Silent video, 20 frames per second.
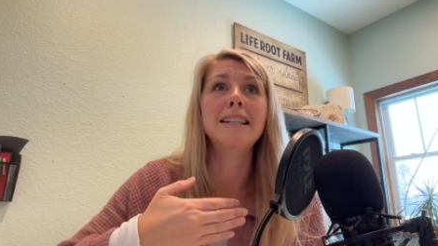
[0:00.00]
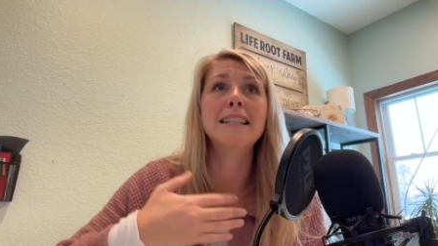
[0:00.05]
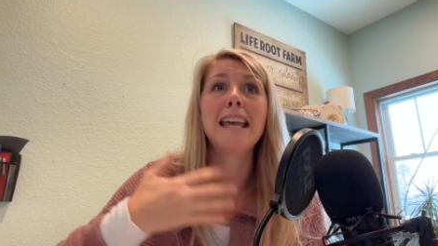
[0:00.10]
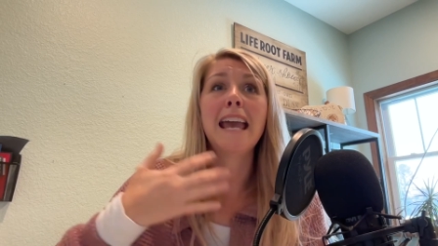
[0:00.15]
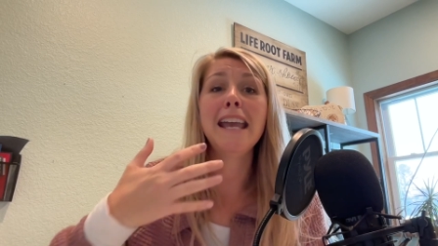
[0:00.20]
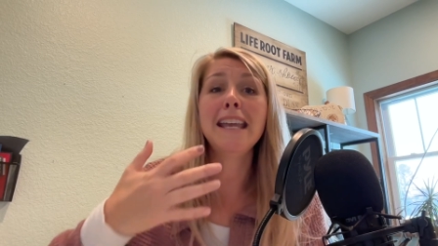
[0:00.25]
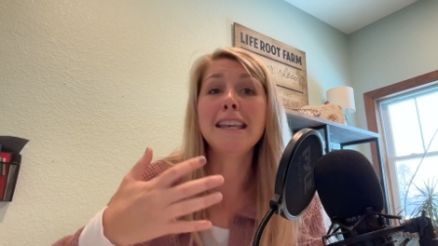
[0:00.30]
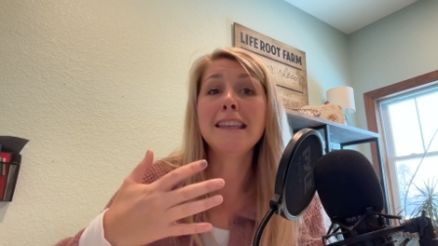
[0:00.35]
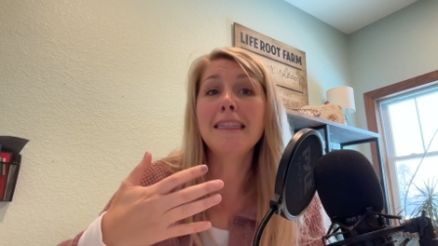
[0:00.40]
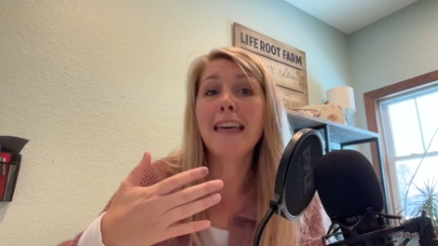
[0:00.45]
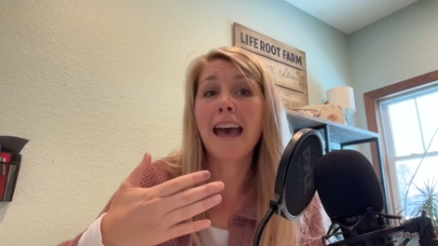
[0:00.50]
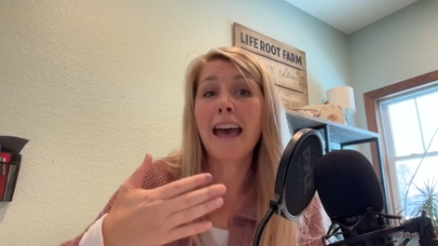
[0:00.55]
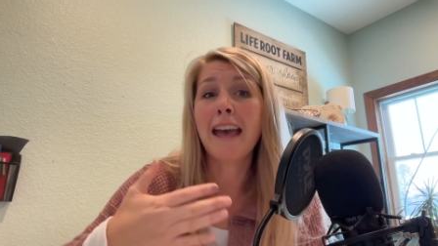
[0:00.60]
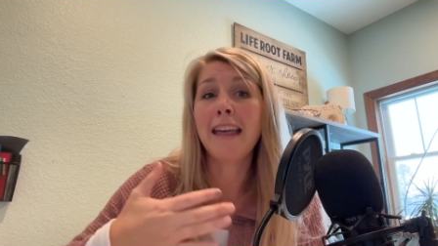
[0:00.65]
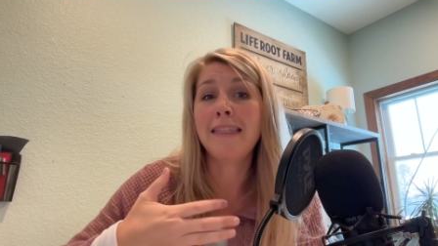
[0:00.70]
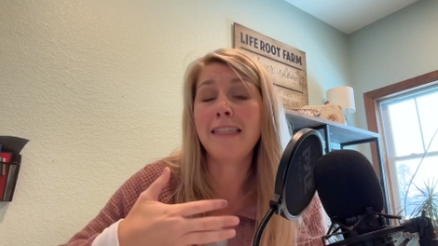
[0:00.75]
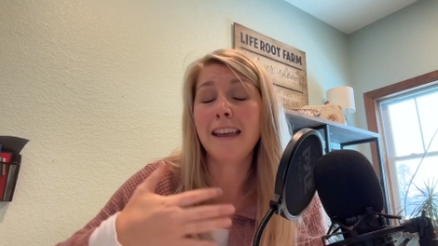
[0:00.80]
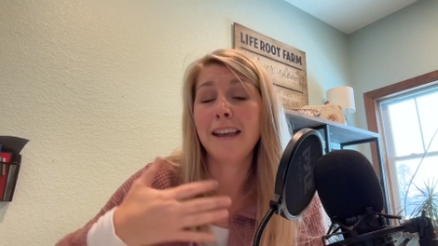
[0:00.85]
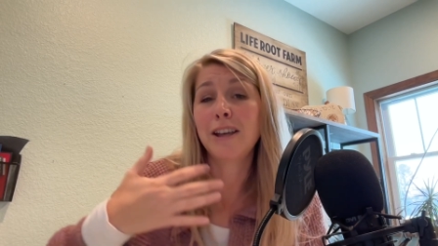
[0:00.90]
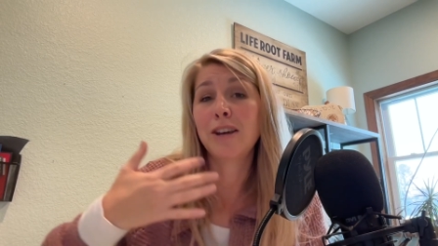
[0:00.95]
taking
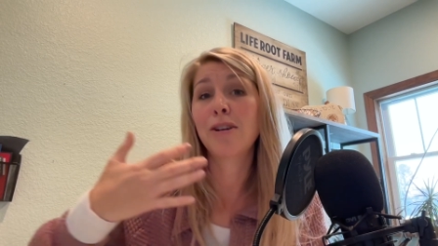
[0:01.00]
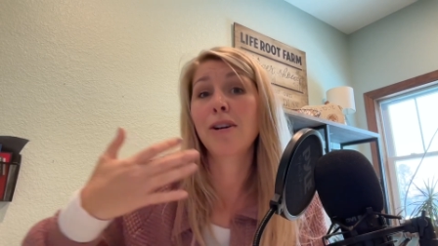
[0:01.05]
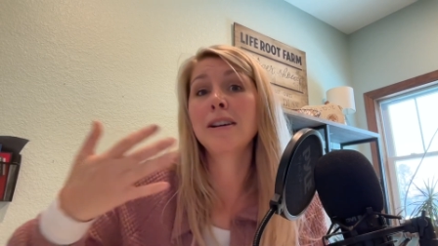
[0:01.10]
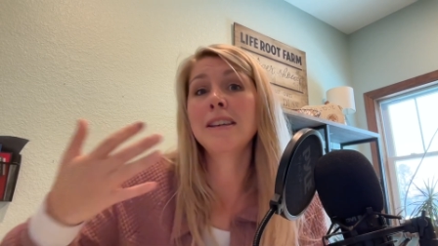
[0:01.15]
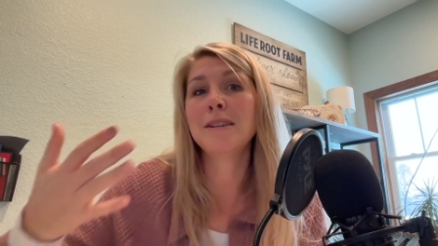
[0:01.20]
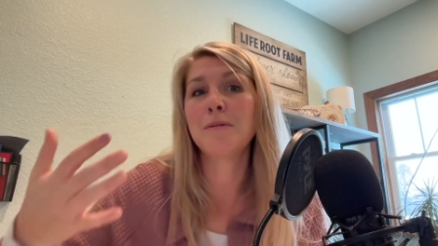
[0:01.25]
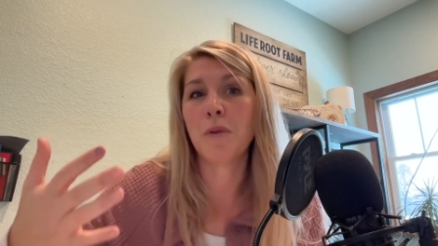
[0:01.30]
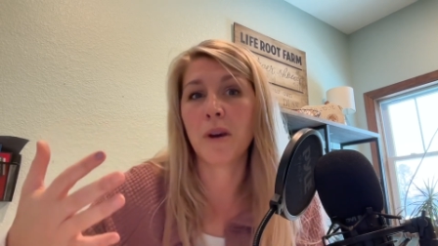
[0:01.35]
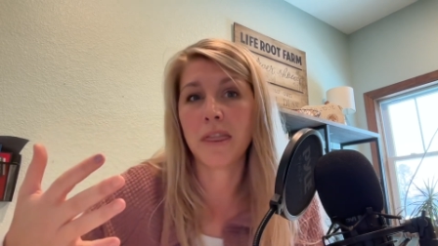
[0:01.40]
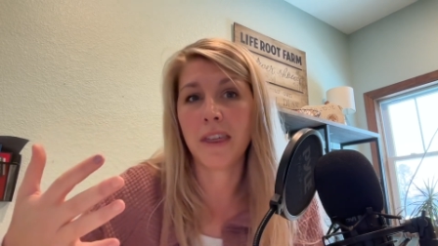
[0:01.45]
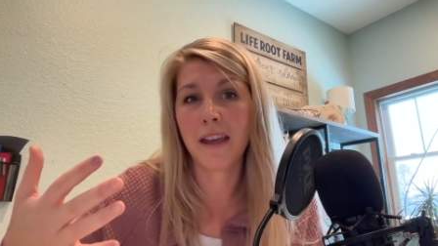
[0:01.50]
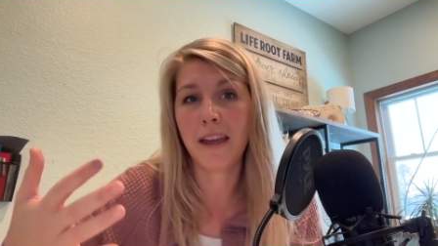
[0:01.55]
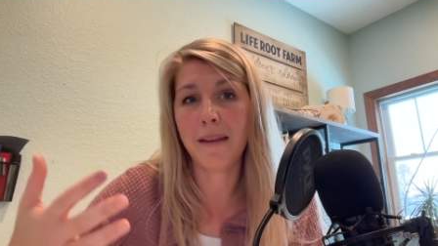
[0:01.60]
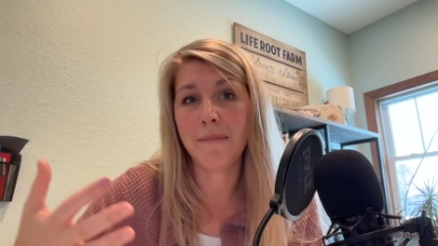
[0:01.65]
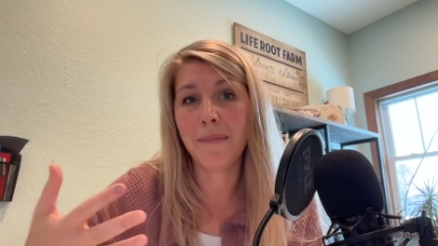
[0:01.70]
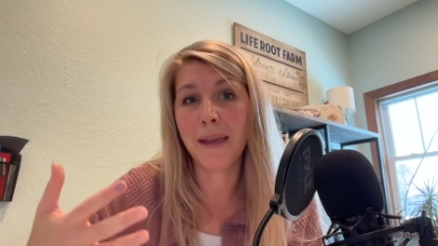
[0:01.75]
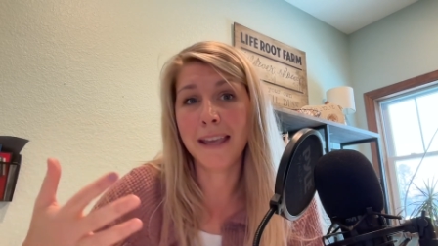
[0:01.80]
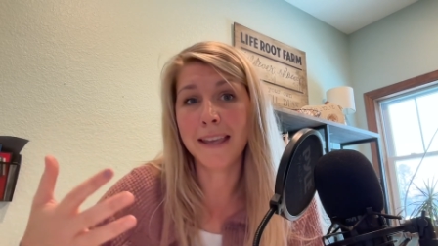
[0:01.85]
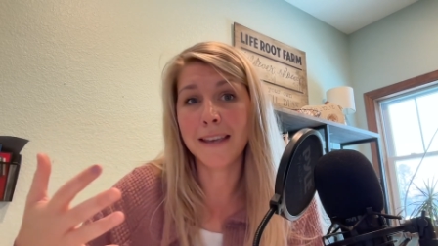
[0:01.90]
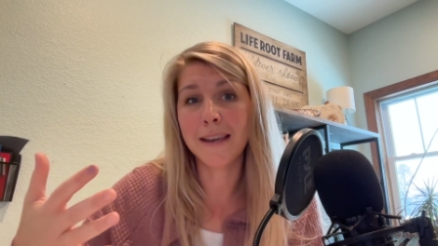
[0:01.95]
that and then cooking with
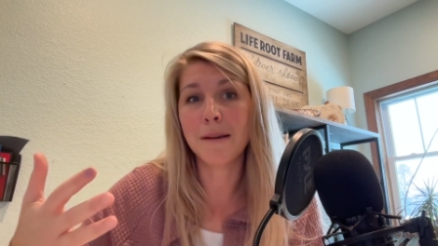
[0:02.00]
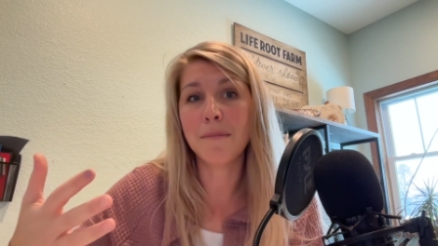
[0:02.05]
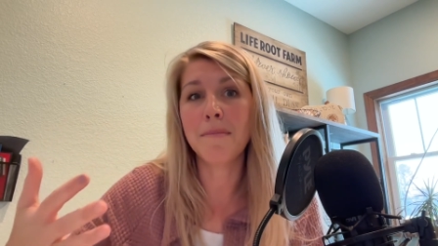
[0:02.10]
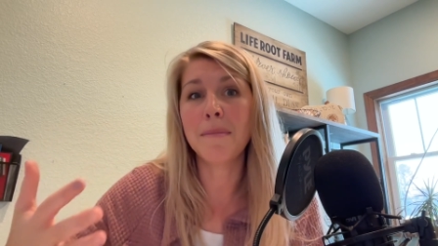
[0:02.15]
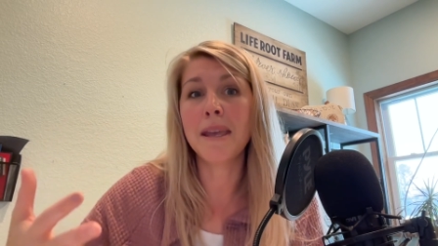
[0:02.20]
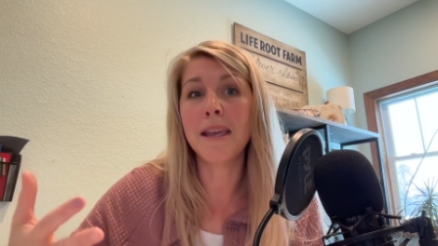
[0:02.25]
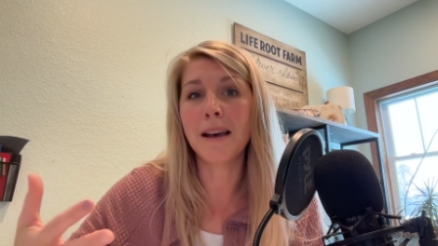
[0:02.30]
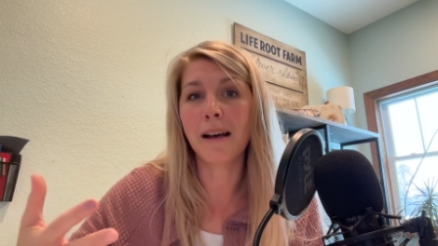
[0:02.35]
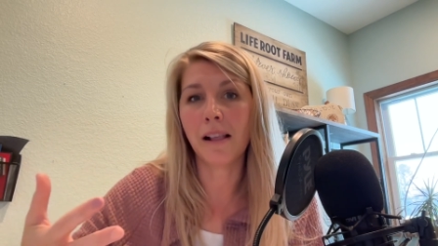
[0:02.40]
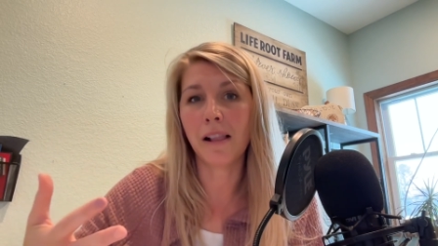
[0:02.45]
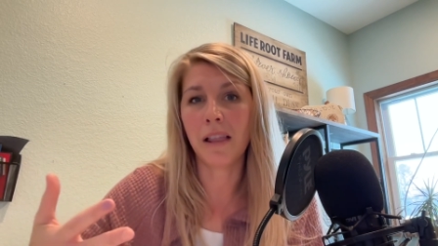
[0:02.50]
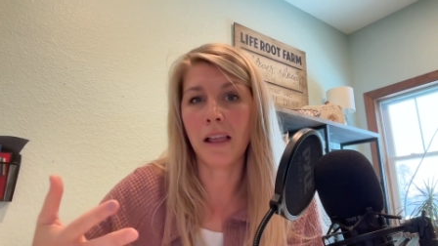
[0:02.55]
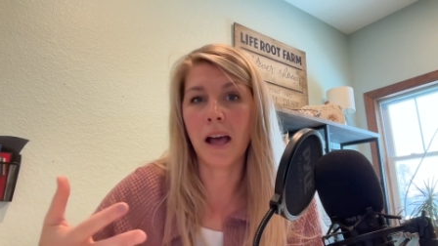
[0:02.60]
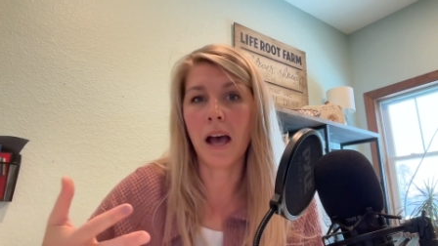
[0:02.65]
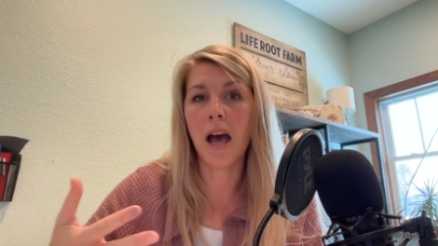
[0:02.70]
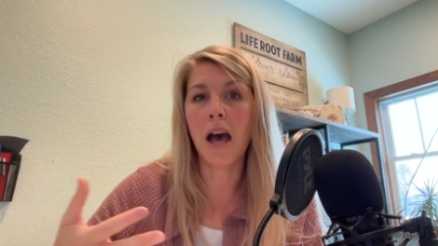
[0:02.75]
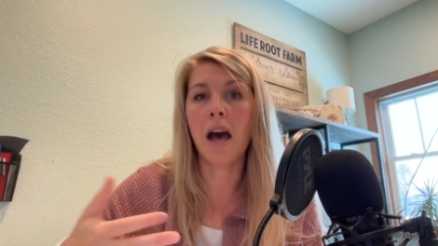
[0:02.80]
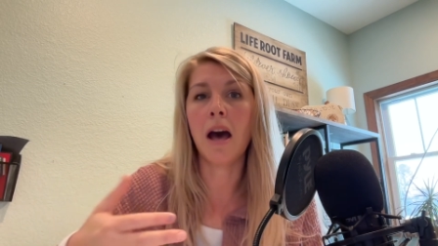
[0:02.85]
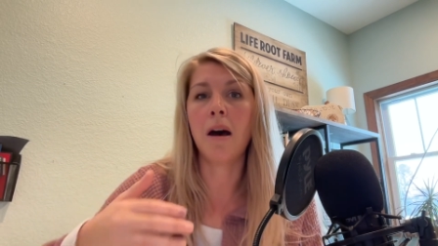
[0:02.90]
it and making a meal.